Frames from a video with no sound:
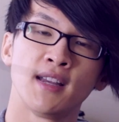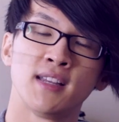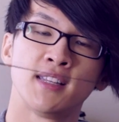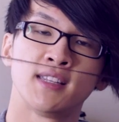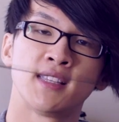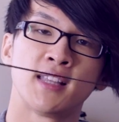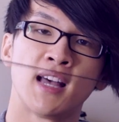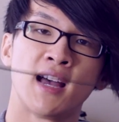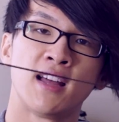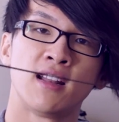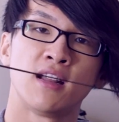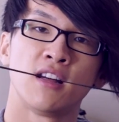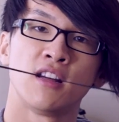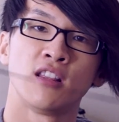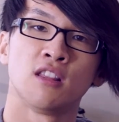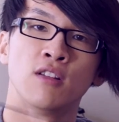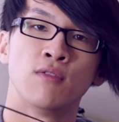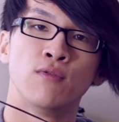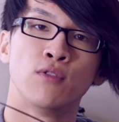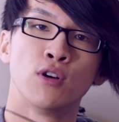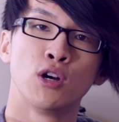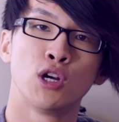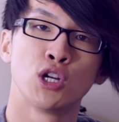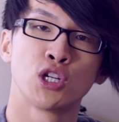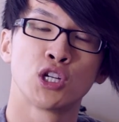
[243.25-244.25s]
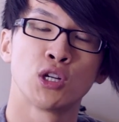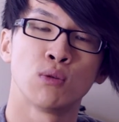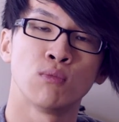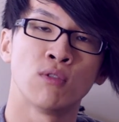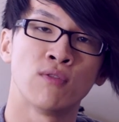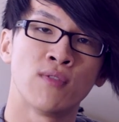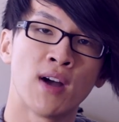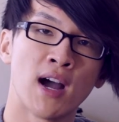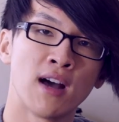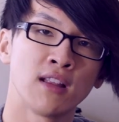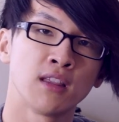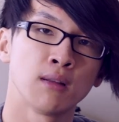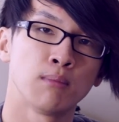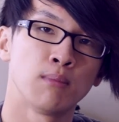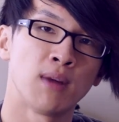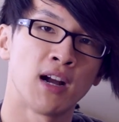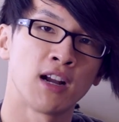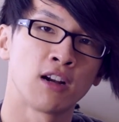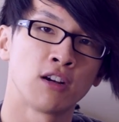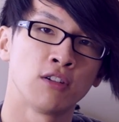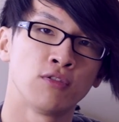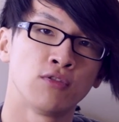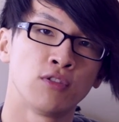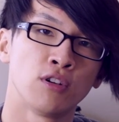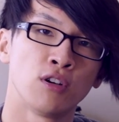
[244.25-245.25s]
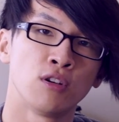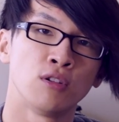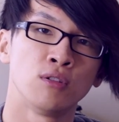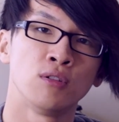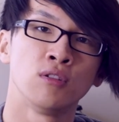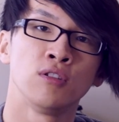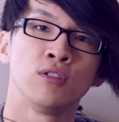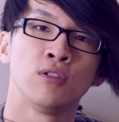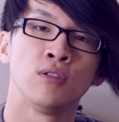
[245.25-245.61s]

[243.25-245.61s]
is that the version without the microphone